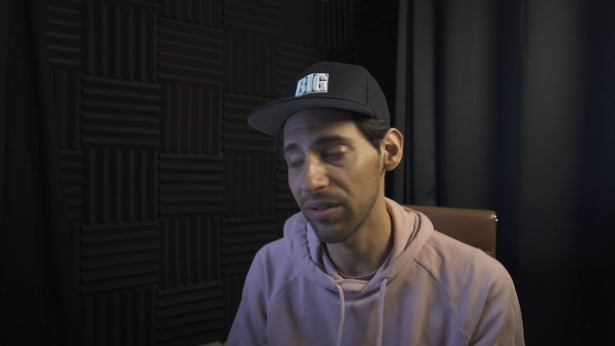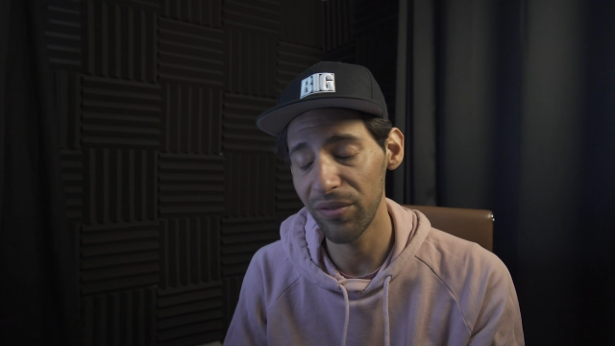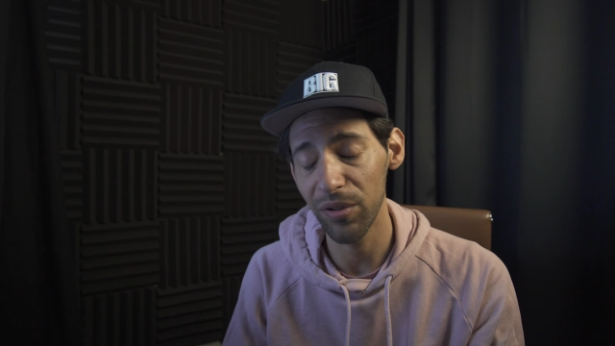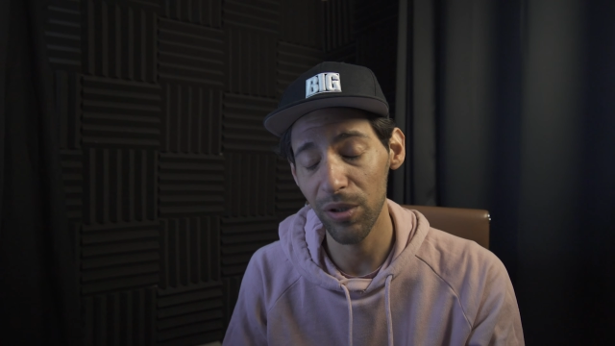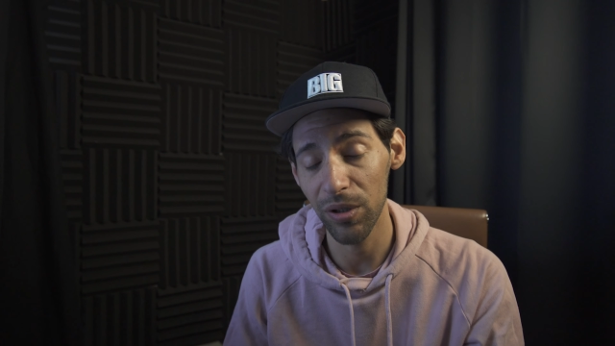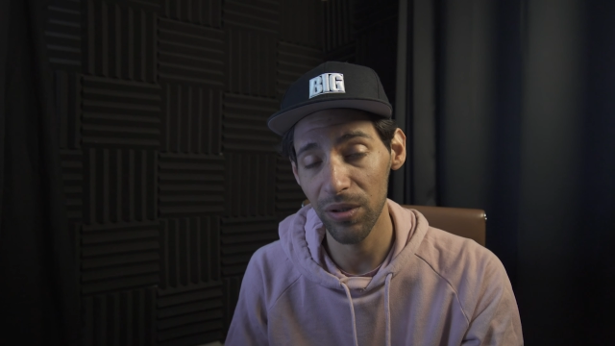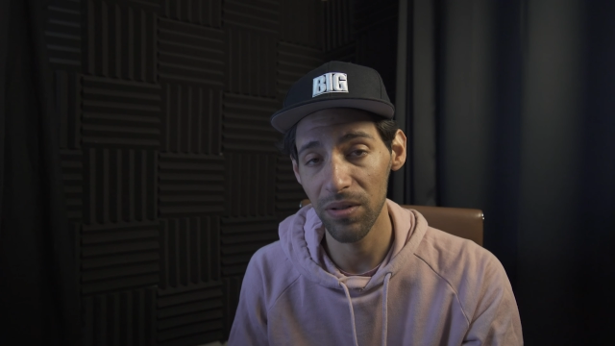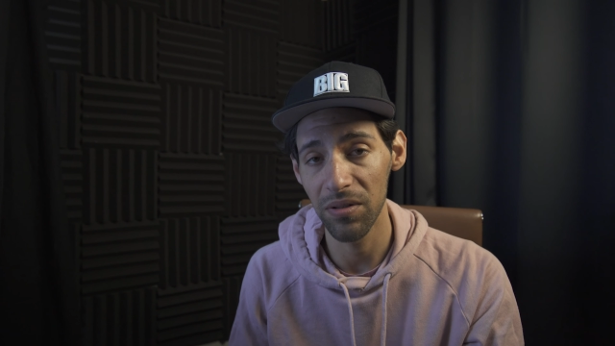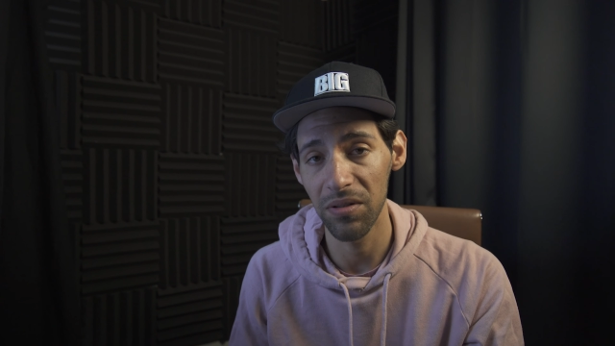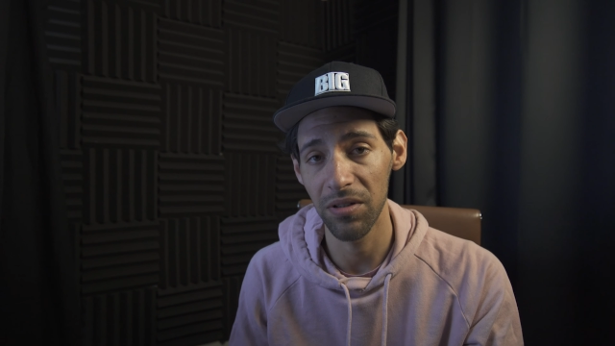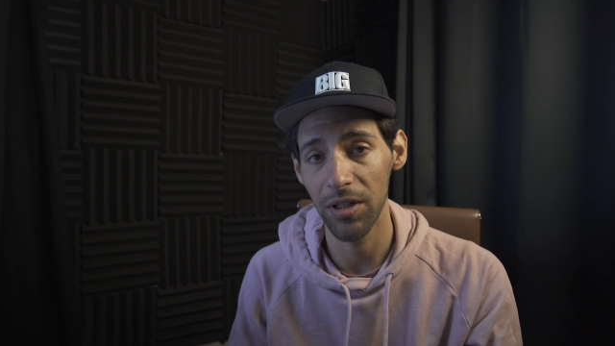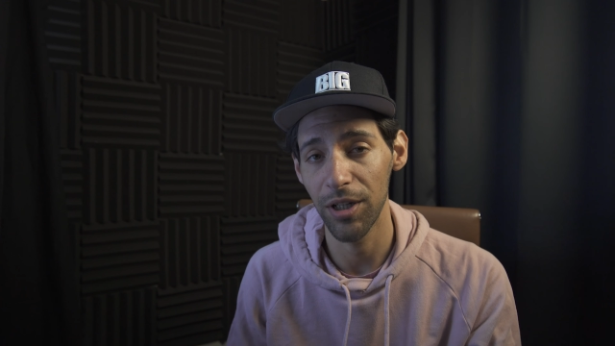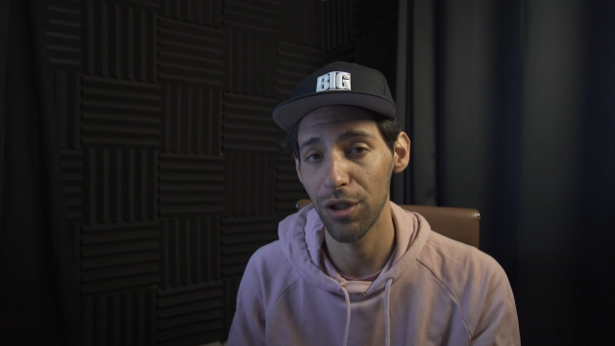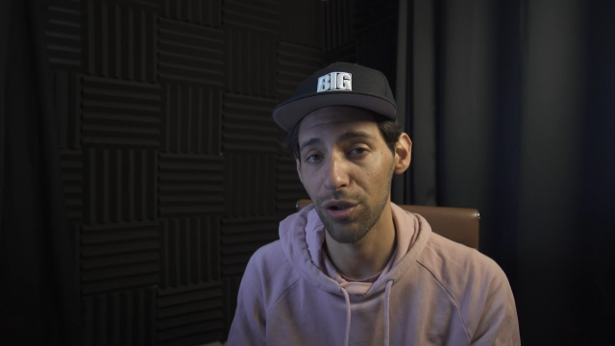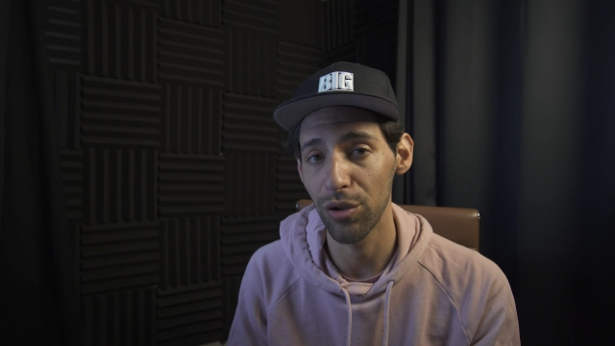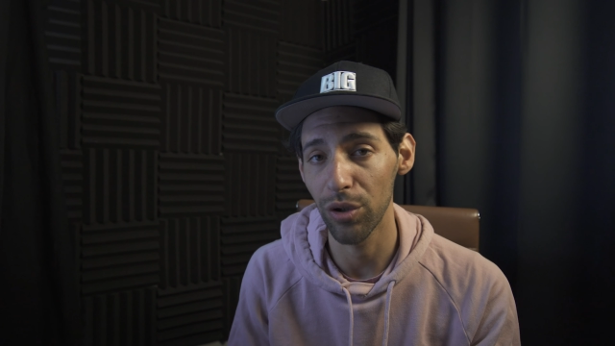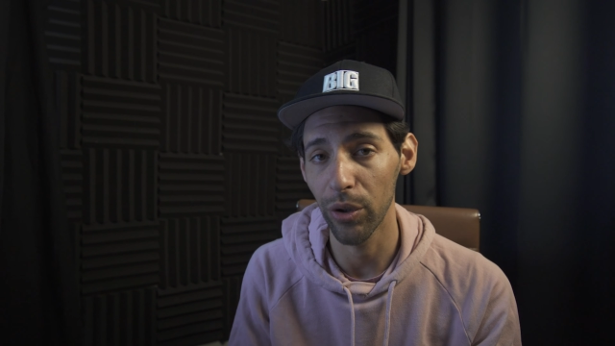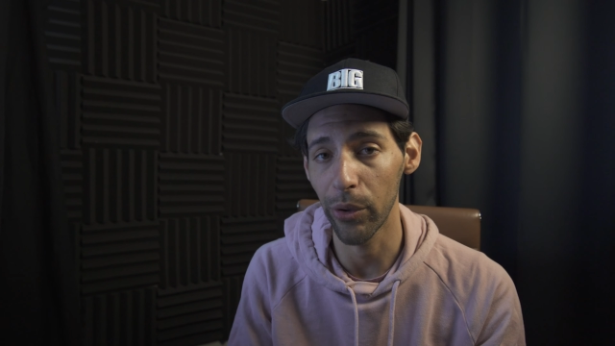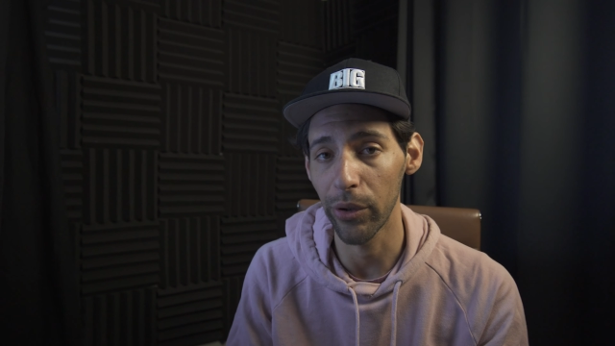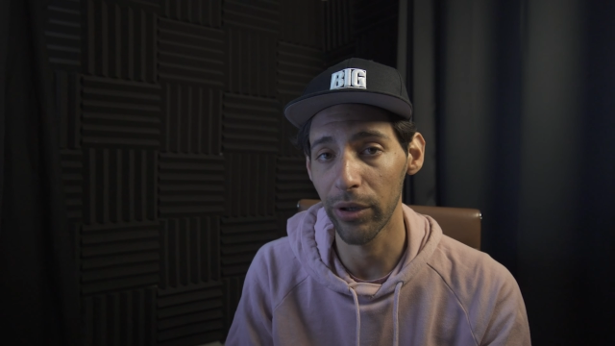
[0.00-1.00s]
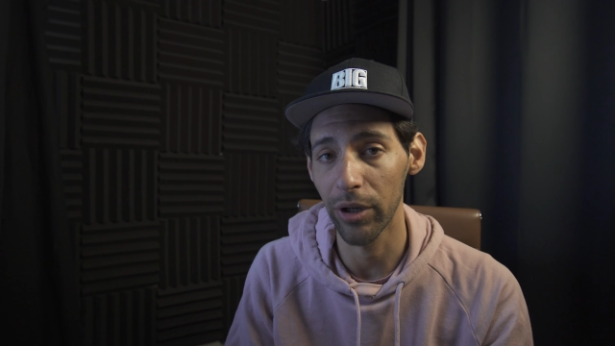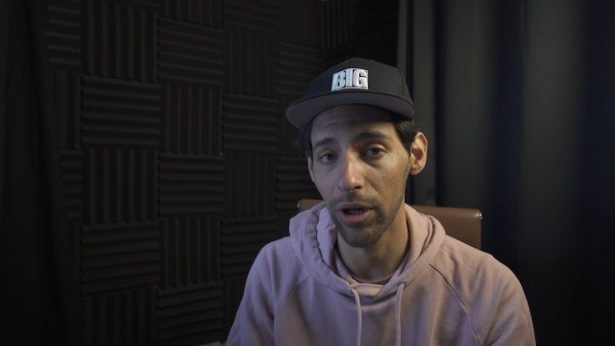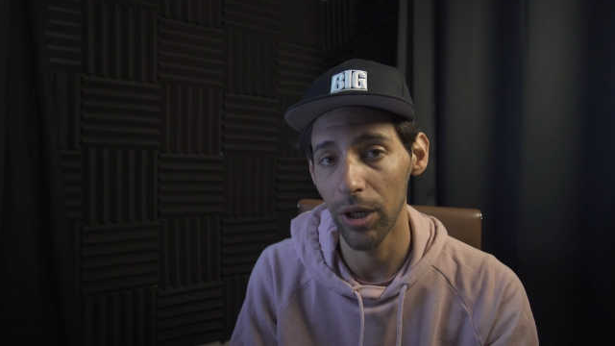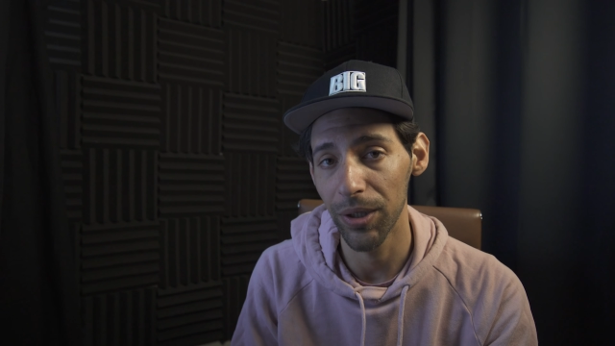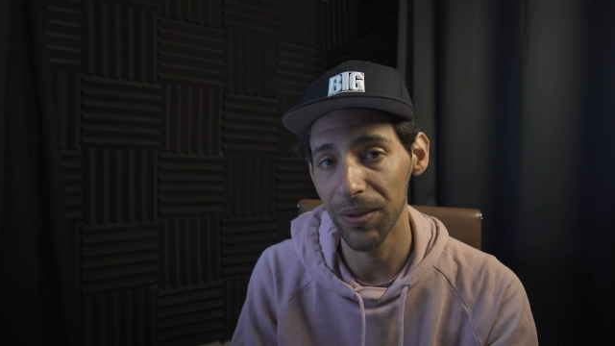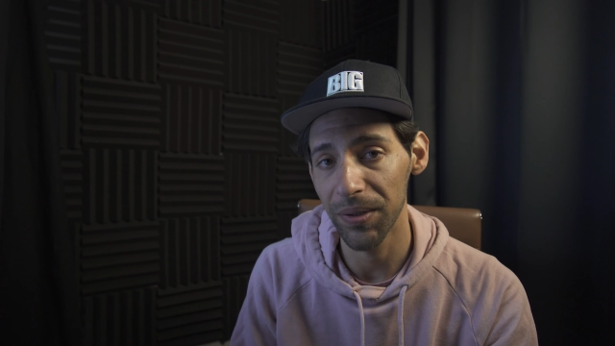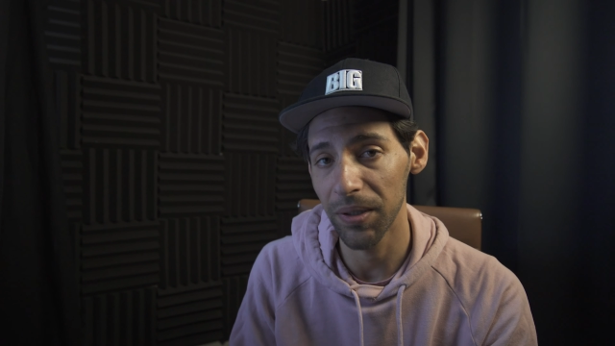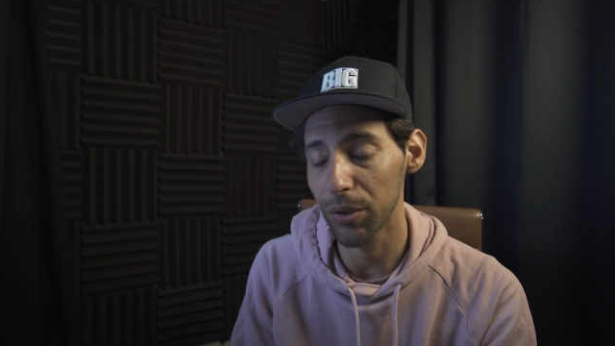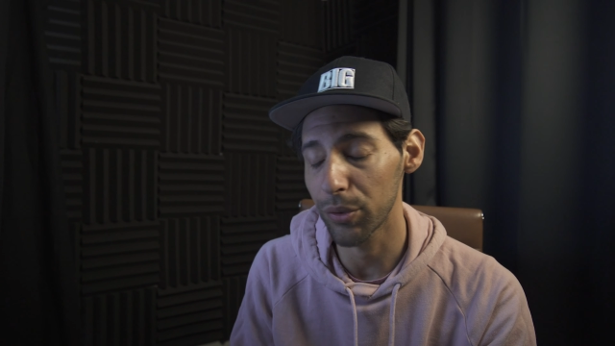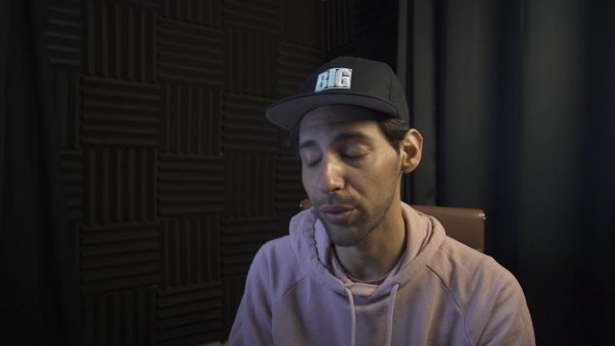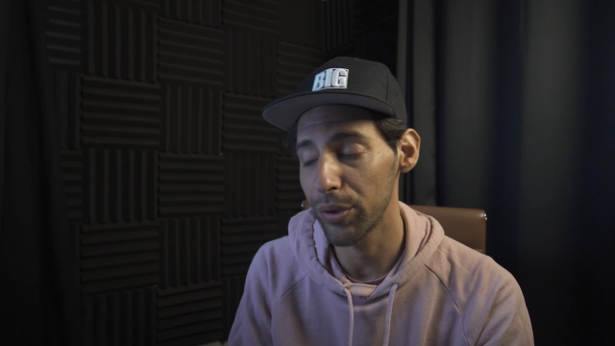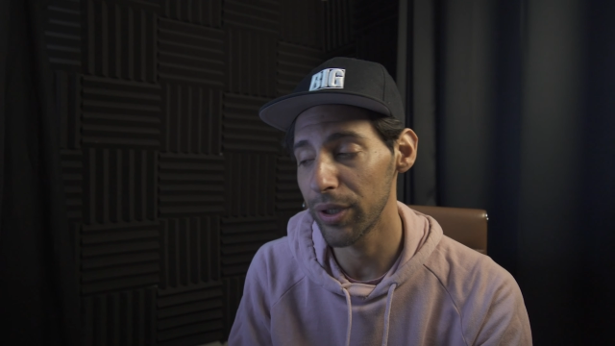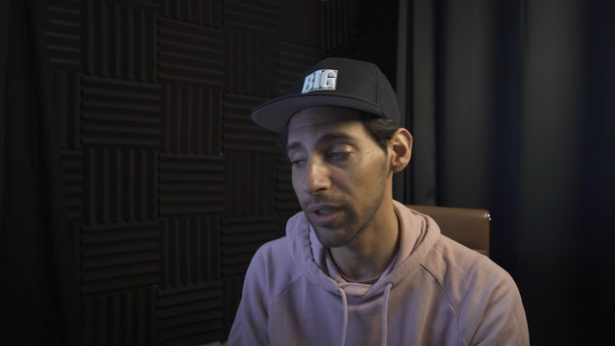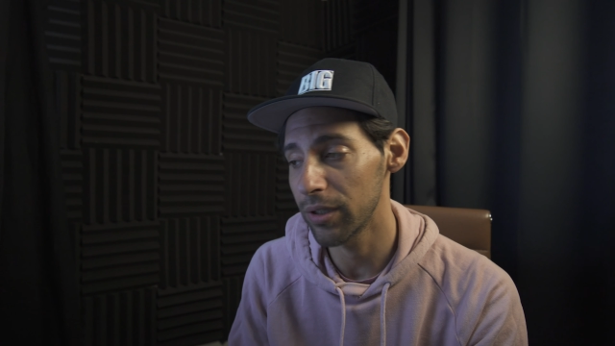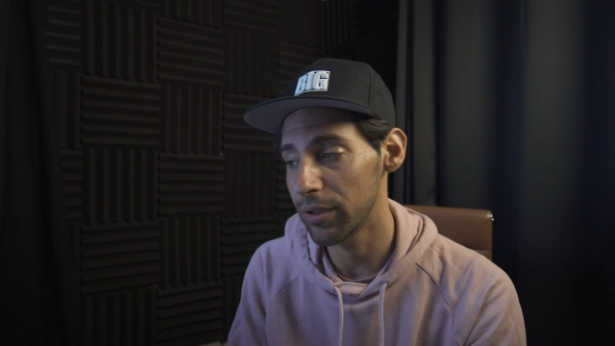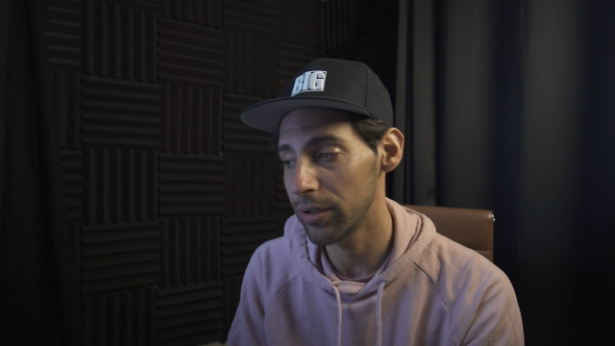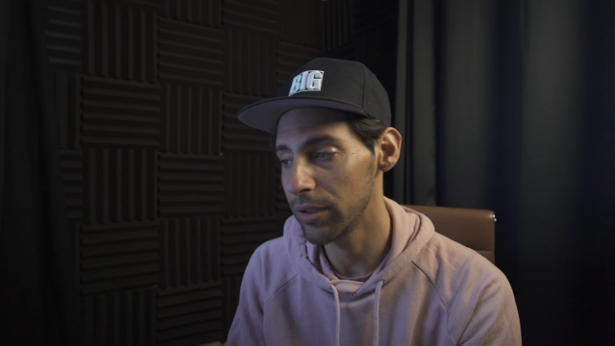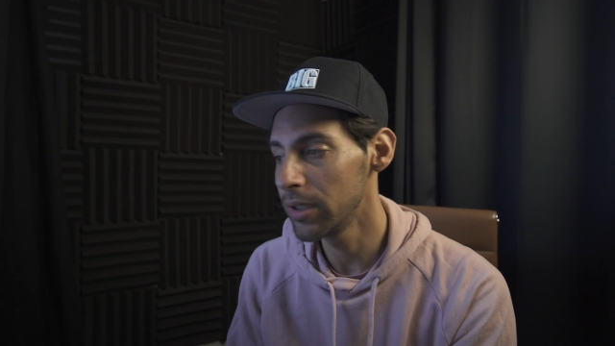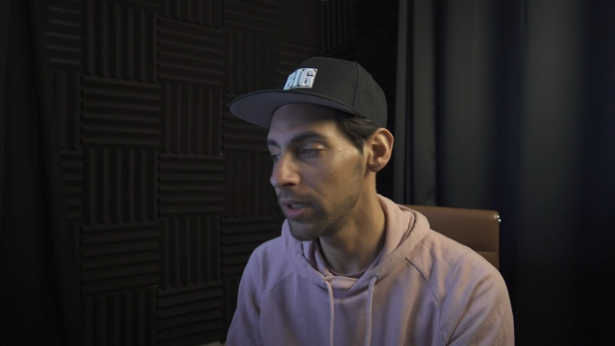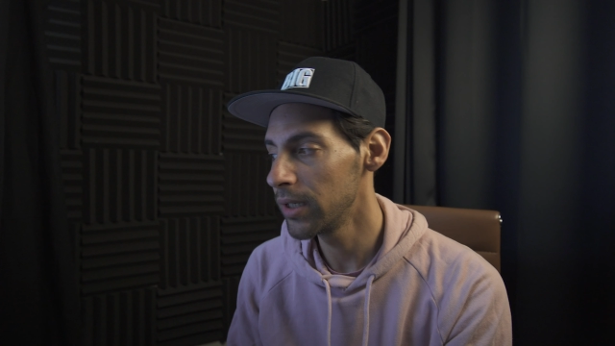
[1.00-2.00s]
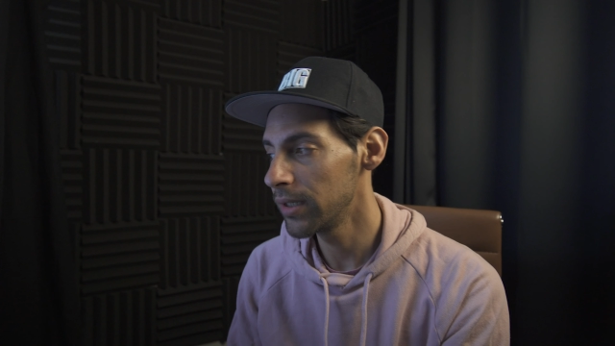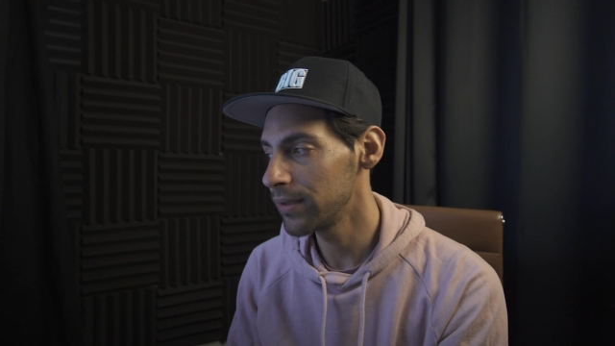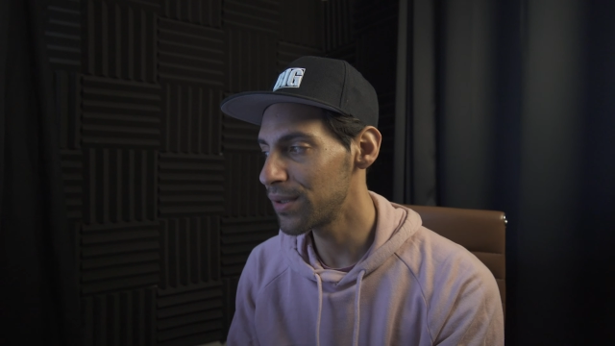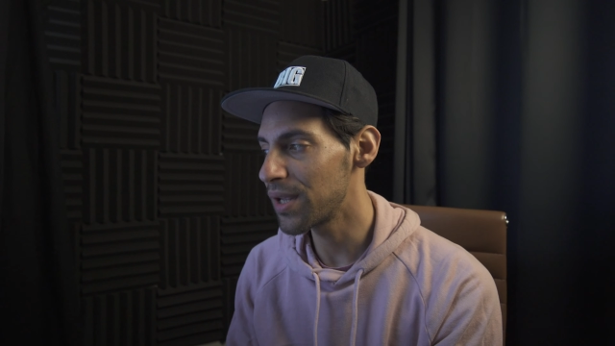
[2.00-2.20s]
If you're a designer or a content creator,